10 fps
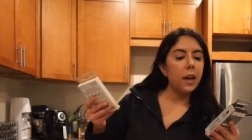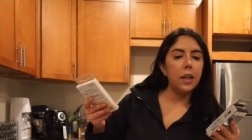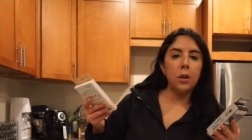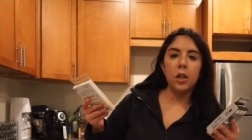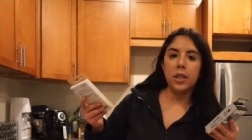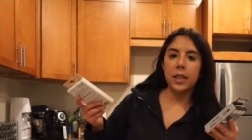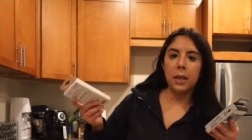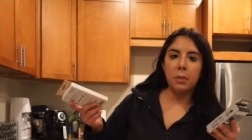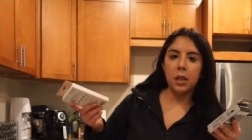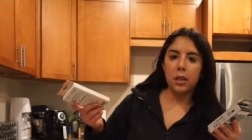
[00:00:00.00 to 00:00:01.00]
And you could just
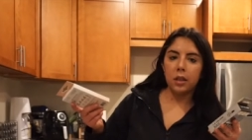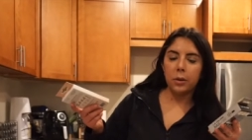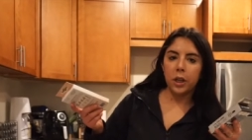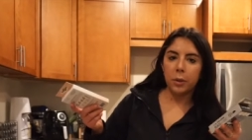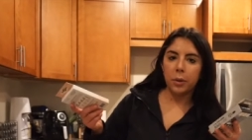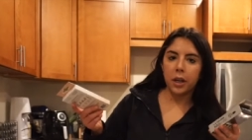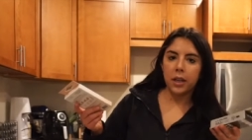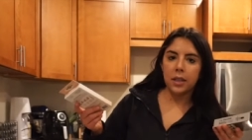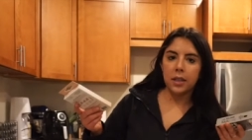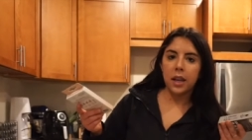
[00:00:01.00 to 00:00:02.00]
keep the glue in your
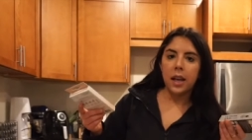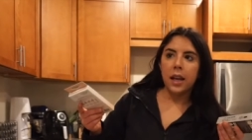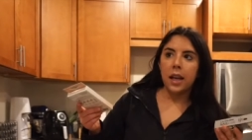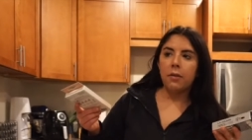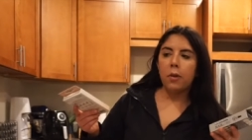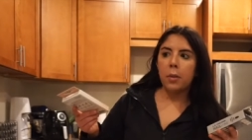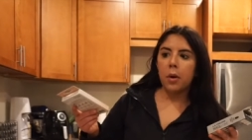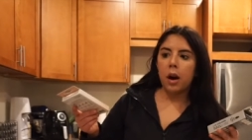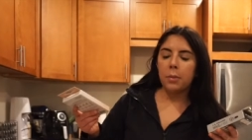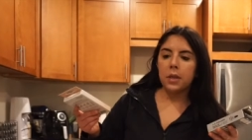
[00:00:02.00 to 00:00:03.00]
purse. If one
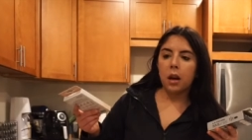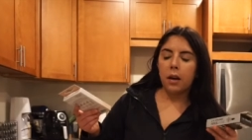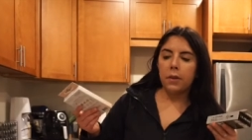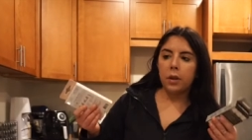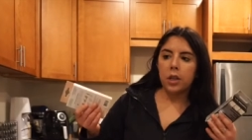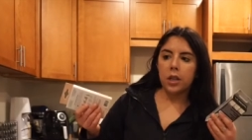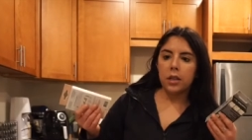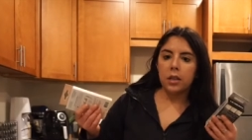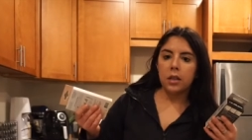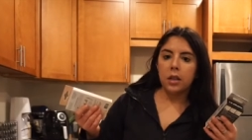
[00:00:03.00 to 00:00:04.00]
pops off, you could
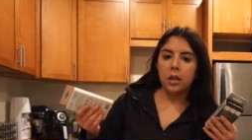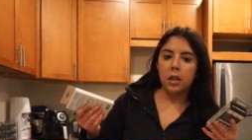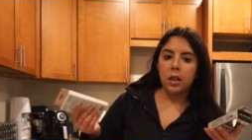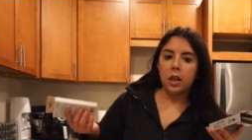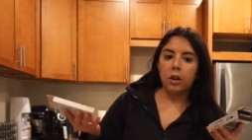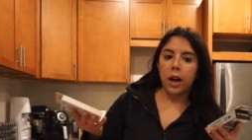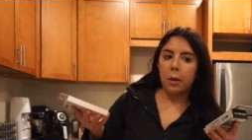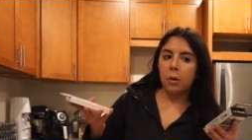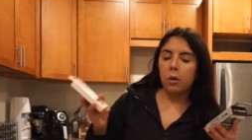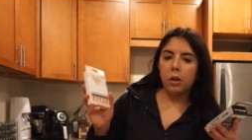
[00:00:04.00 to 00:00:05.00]
just
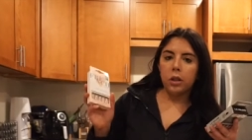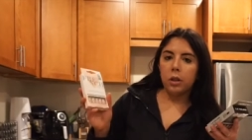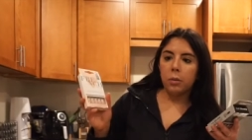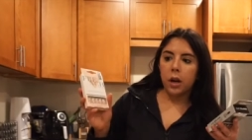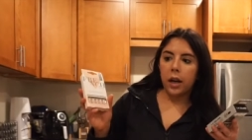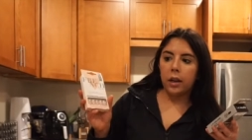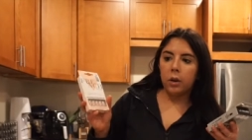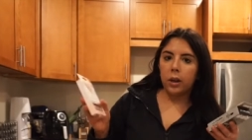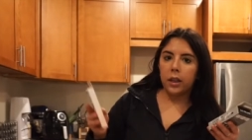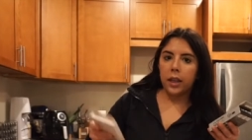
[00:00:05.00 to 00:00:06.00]
grab a whole new one
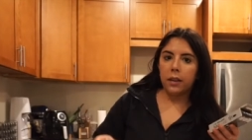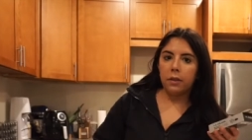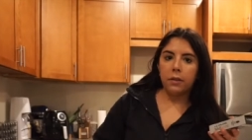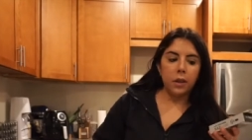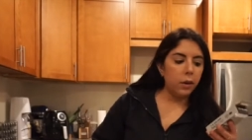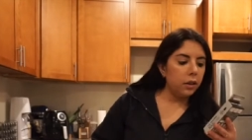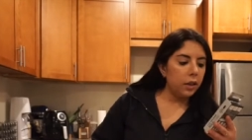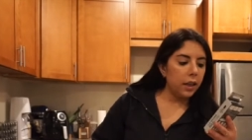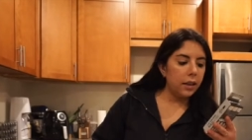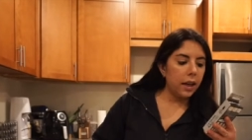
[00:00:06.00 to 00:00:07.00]
or like if a few aren't
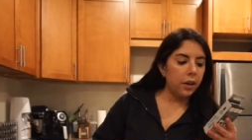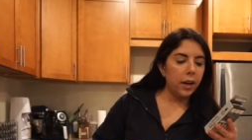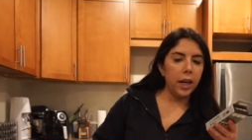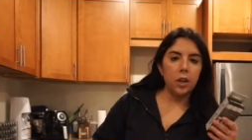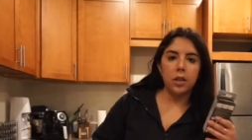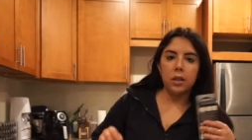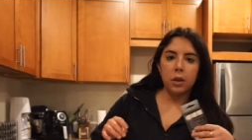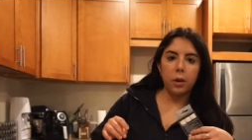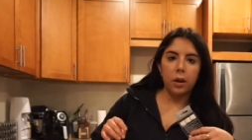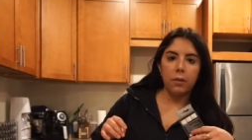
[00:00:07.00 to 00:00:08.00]
looking that great, you just
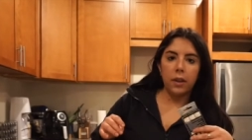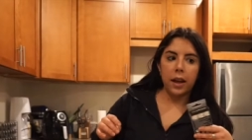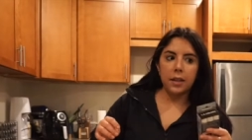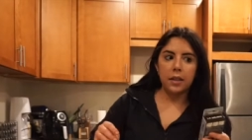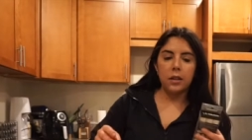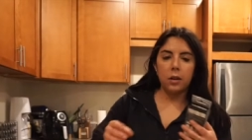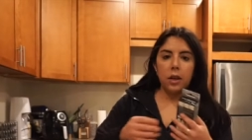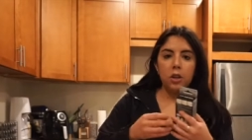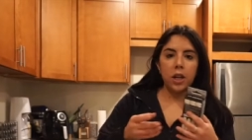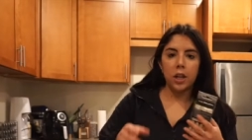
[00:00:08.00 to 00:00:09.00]
soak it off with
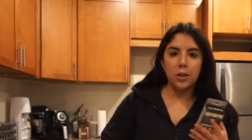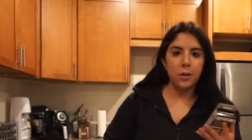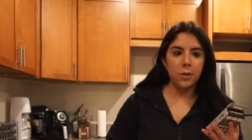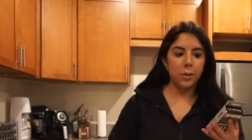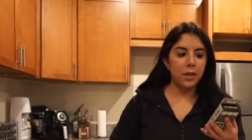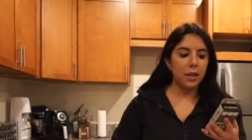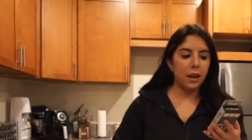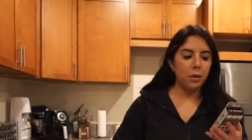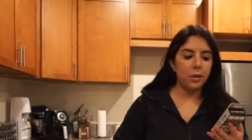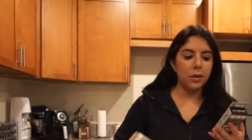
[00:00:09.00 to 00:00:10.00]
acetone and change those ones
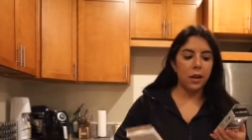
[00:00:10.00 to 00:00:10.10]
out.